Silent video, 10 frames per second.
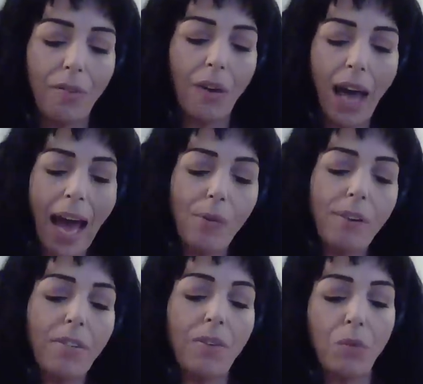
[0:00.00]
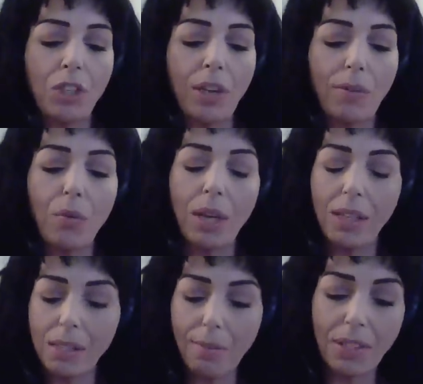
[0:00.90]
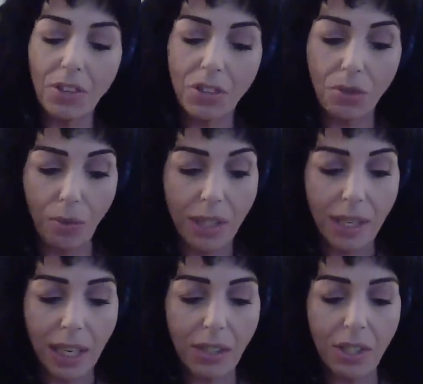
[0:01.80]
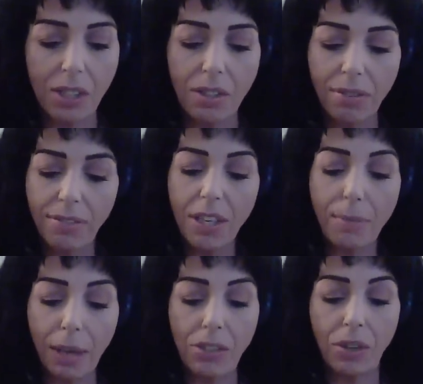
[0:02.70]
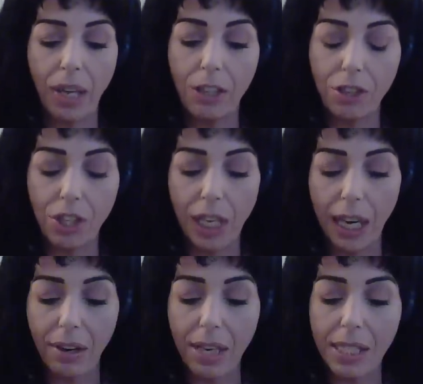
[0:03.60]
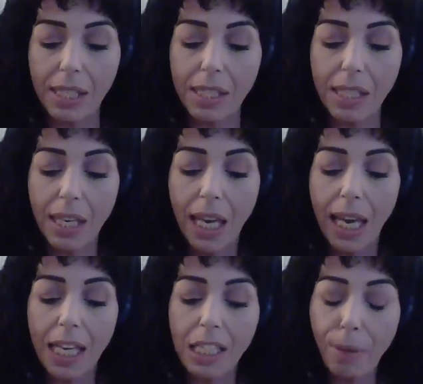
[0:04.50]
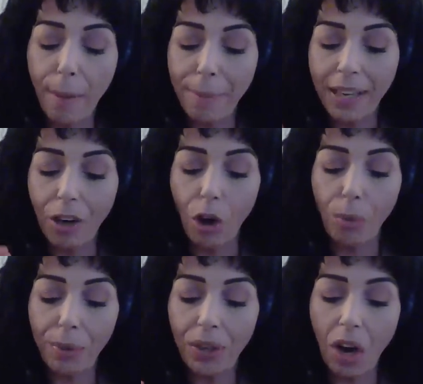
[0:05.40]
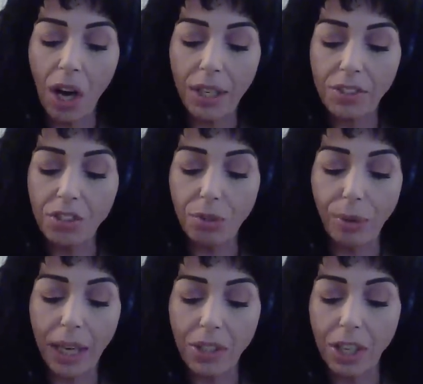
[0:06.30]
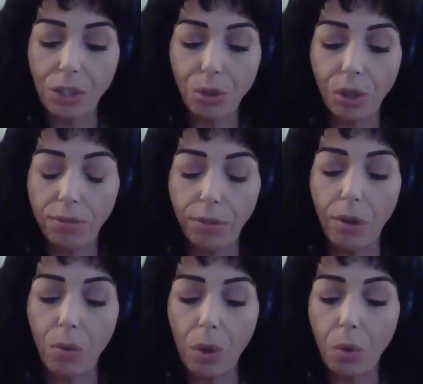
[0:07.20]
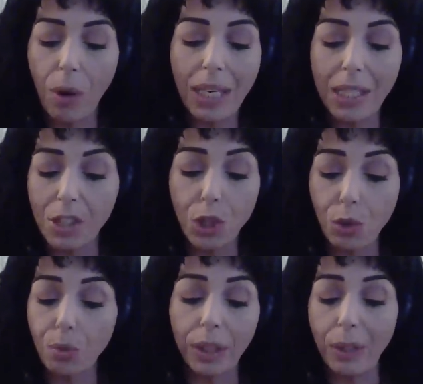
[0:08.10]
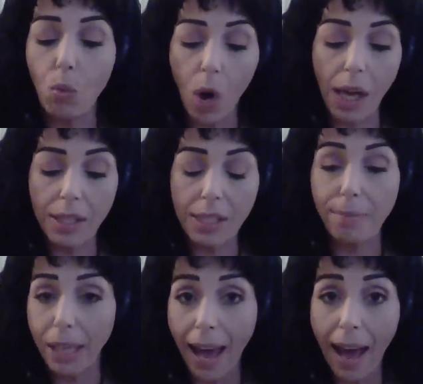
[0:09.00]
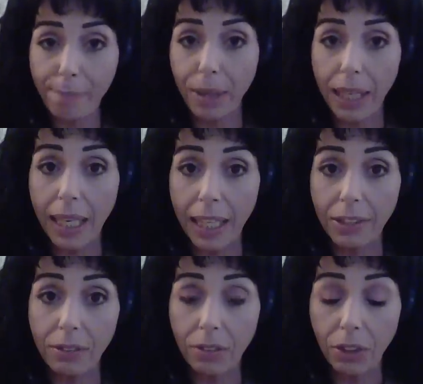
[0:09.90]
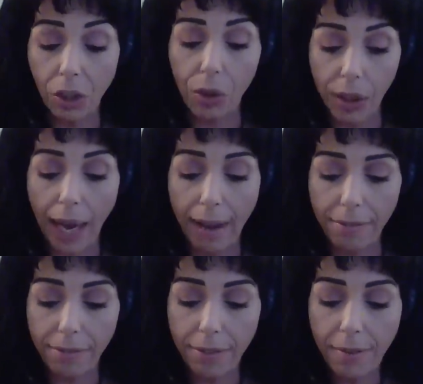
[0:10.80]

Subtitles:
However, whichever one of these messages resonates to you, the fundamental energy, Aries, is about being open, honest, direct, and truthful with what it is you really want to be happy in your life.